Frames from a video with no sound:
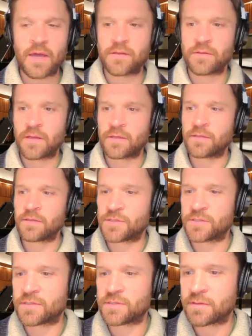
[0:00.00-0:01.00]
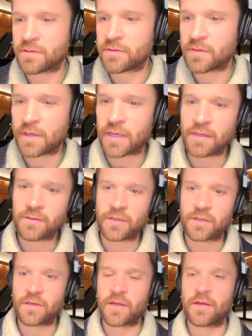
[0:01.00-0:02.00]
and just
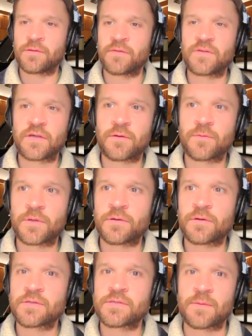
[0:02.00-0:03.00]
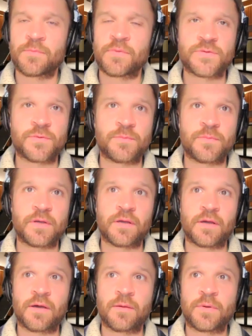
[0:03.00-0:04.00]
again, I'd love to hear what your examples would
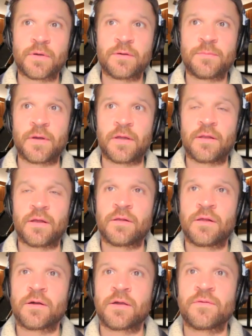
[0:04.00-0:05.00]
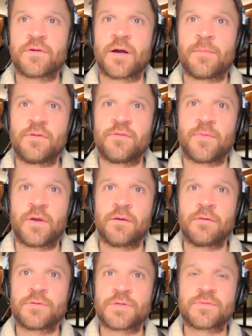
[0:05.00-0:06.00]
be, Bill, but I'll give a couple of my
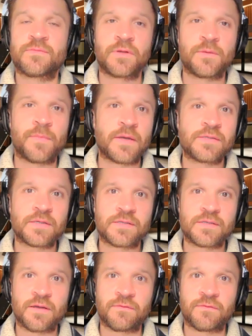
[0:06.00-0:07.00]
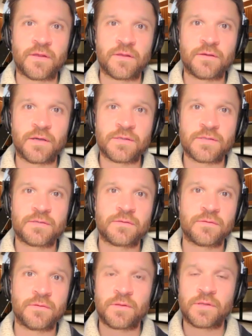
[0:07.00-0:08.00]
own, just really basic stuff that you guys
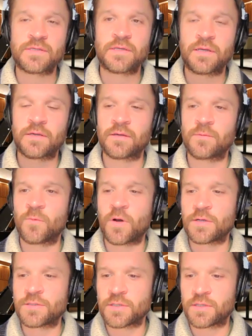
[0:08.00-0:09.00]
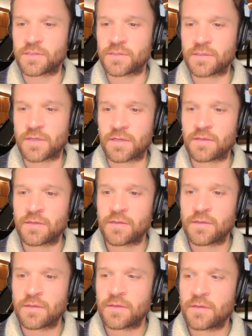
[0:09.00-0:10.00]
listening and watching can
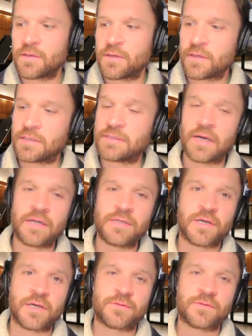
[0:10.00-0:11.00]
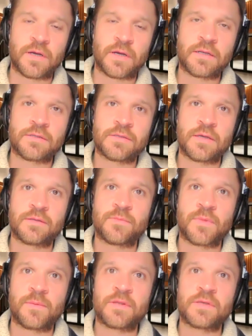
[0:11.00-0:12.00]
digest, right? And
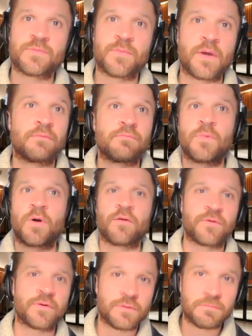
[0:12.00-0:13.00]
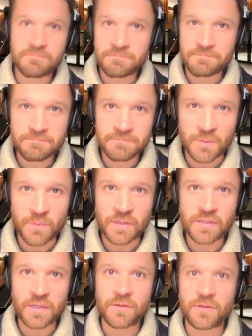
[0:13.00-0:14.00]
maybe this might offer some
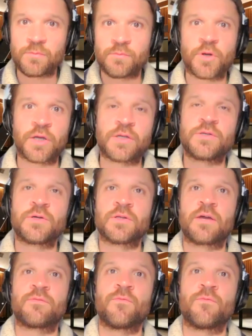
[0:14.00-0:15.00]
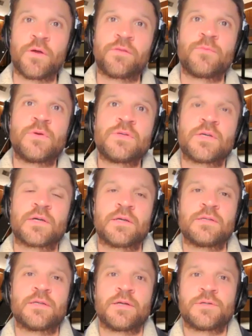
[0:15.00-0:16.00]
things that you can bring into your life with music,
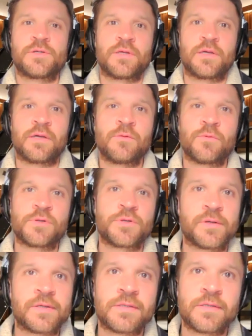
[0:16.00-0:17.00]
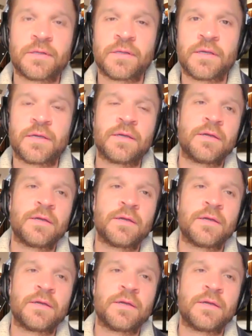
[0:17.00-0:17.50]
intentionally, ritualistically,